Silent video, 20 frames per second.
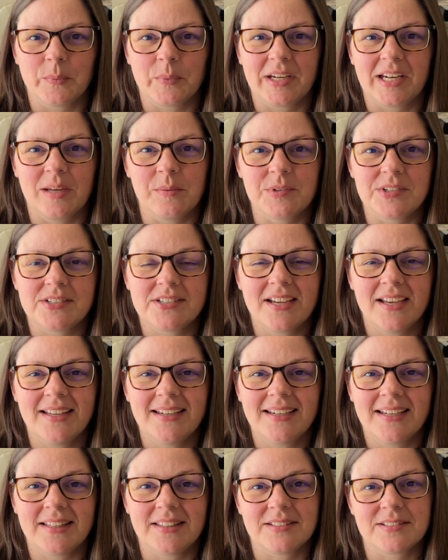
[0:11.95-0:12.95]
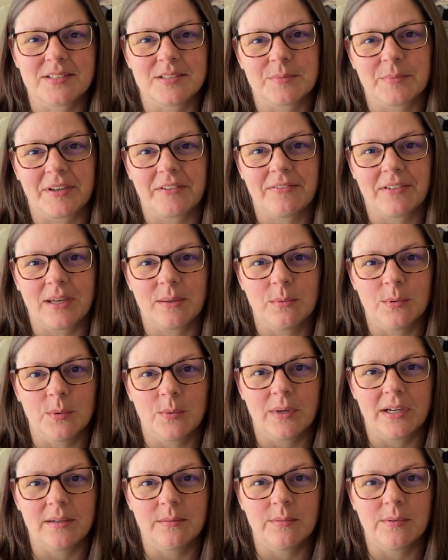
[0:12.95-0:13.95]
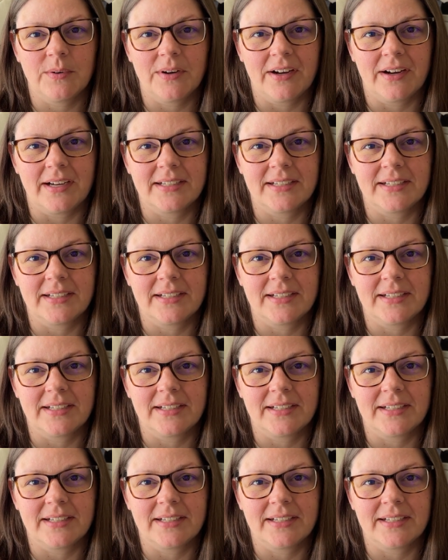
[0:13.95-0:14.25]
My name is Jen and this is my fiber web where